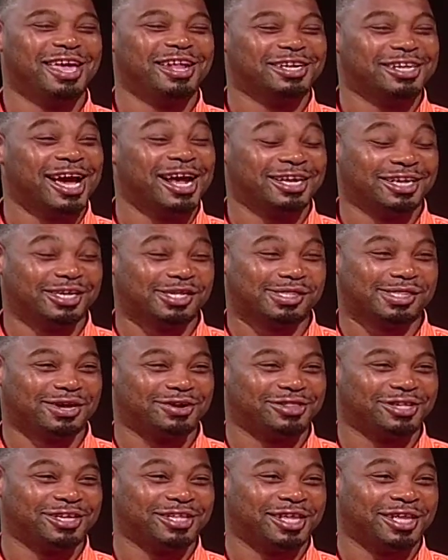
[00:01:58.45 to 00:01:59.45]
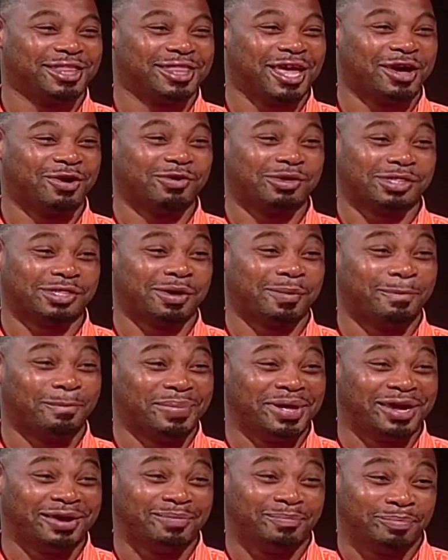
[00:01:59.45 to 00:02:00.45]
Not necessarily that was a
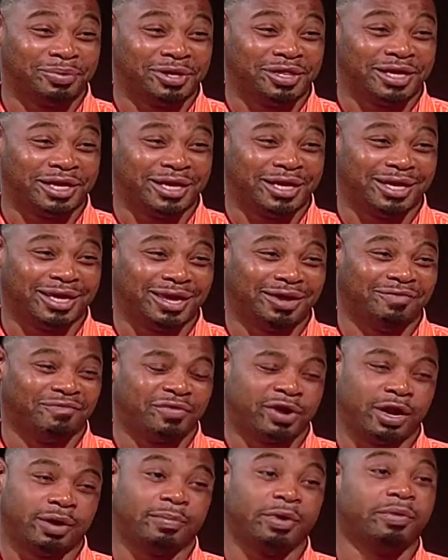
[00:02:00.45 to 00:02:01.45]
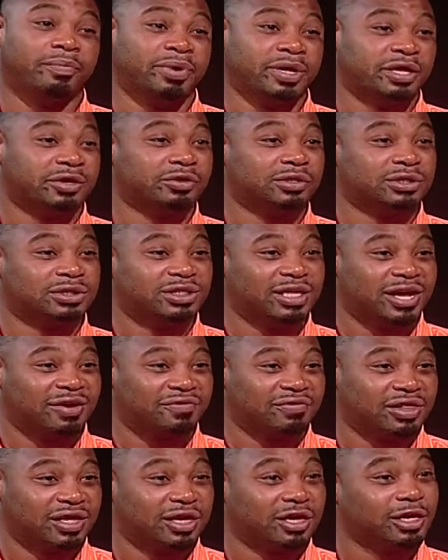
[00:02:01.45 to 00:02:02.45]
big bullying environment, but it was
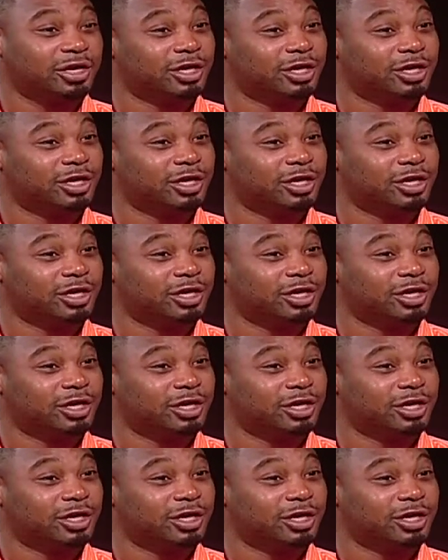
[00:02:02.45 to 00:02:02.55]
definitely a